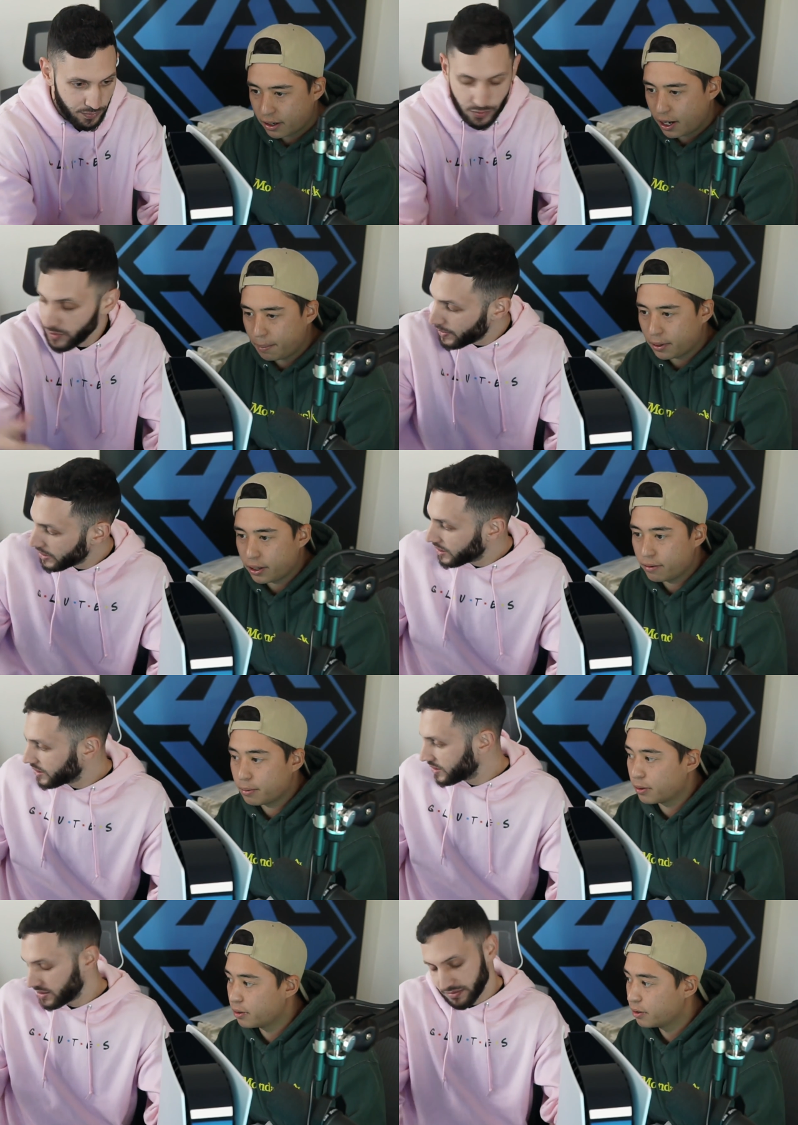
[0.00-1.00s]

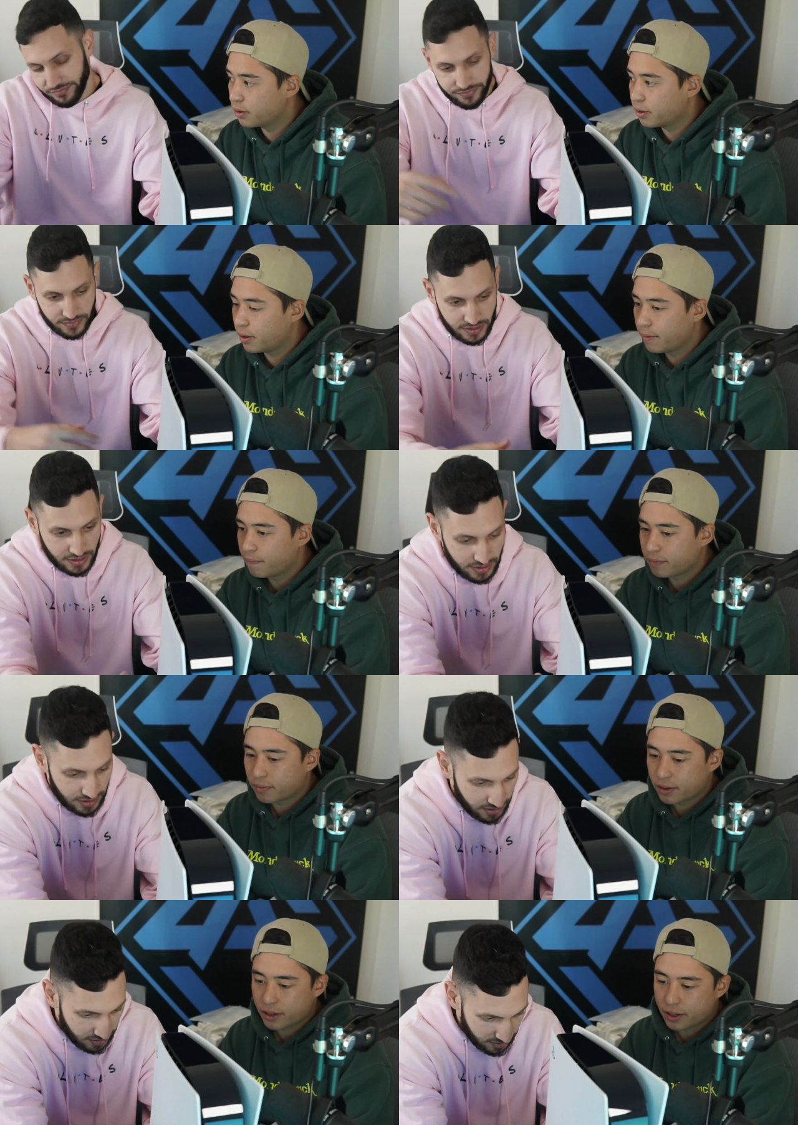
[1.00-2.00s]
Speaker 1: Unbelievable.
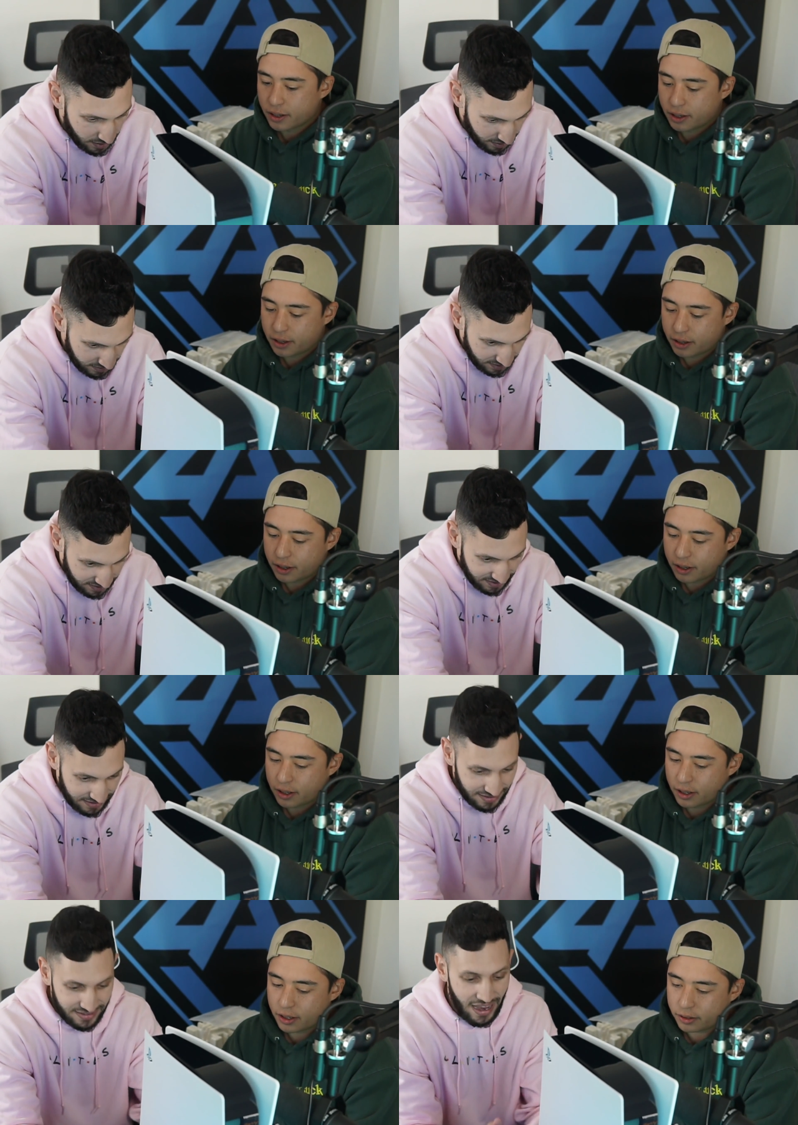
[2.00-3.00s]
Speaker 2: Yeah, this is
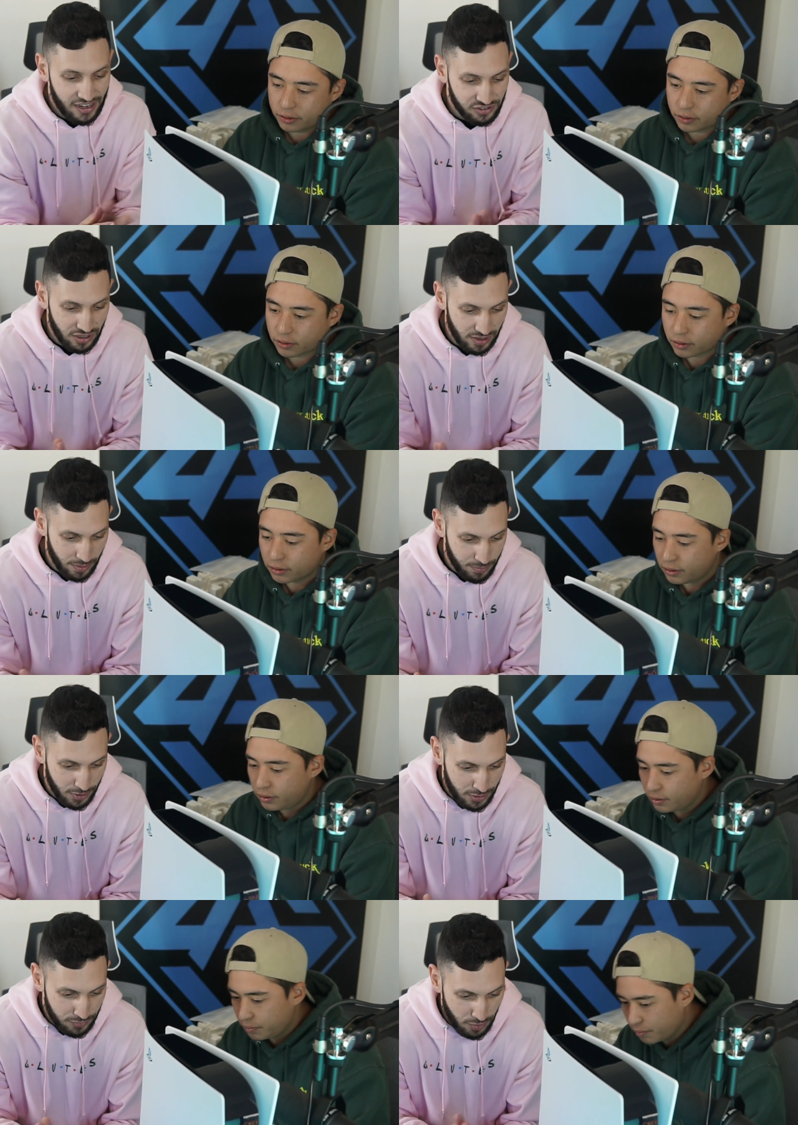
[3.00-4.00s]
this is actually a
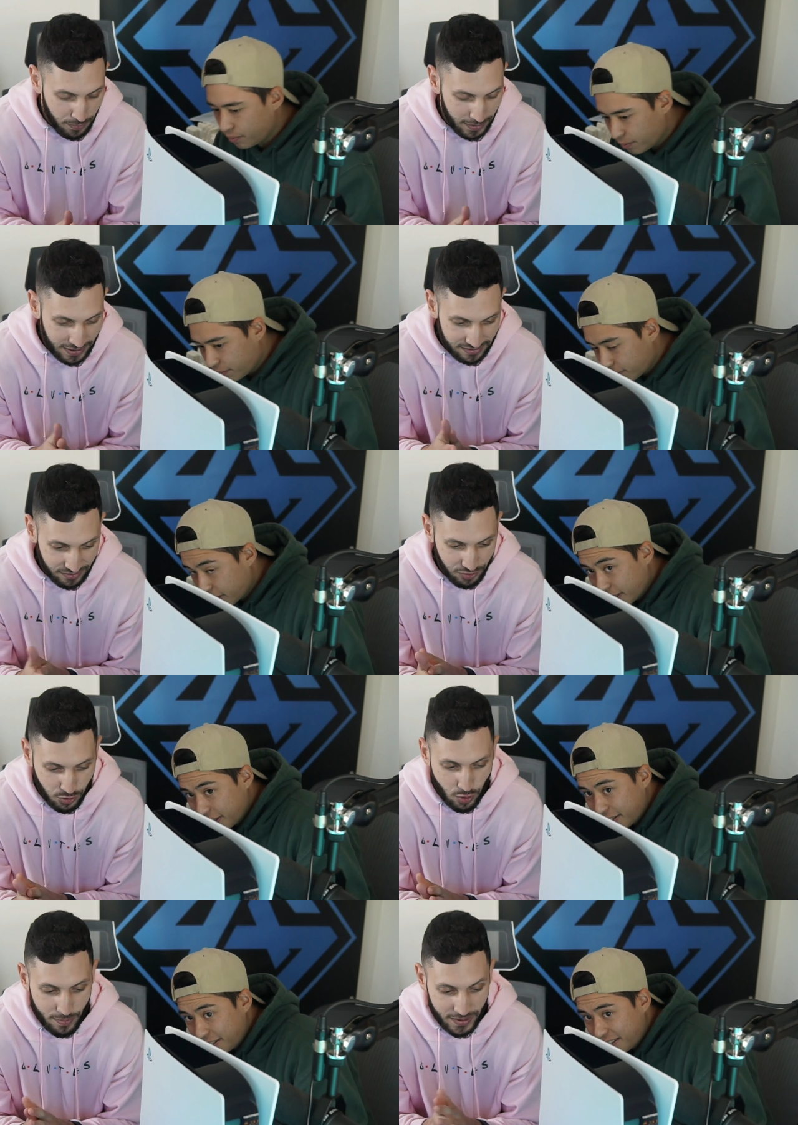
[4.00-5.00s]
beautiful piece of
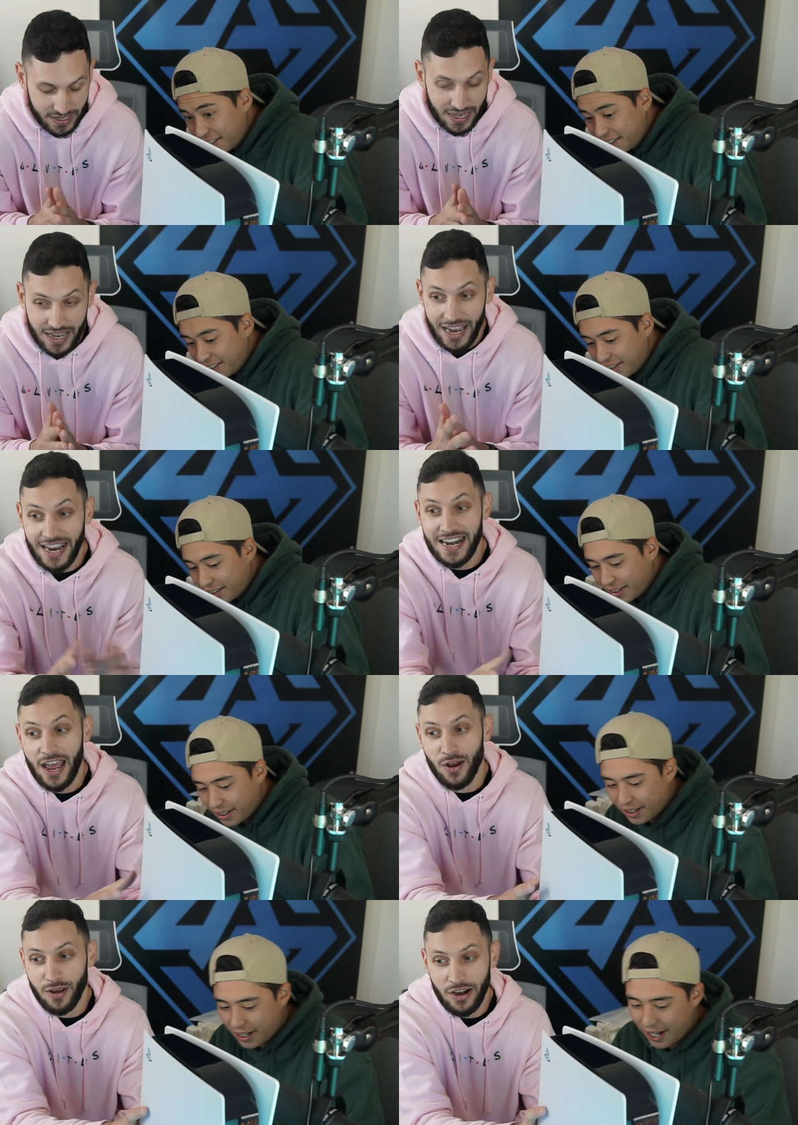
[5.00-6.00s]
equipment. And
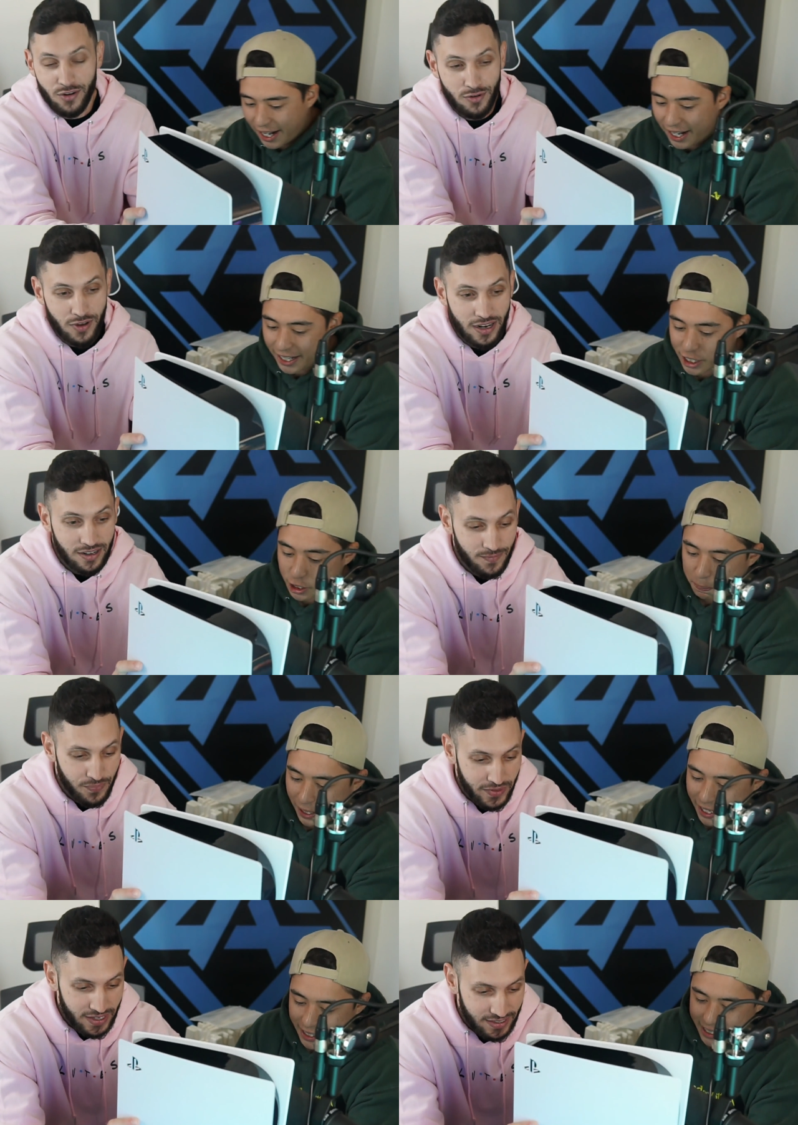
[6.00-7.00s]
now I don't know. And it
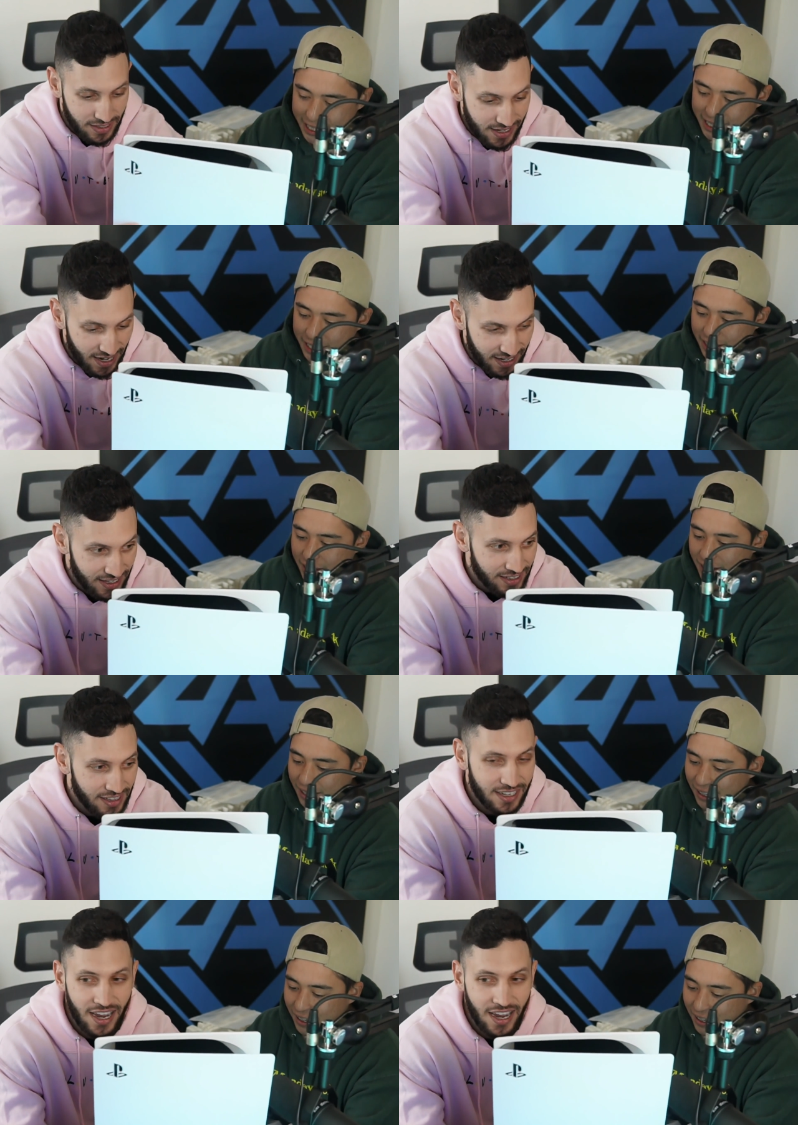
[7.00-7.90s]
spins? Look at it. Look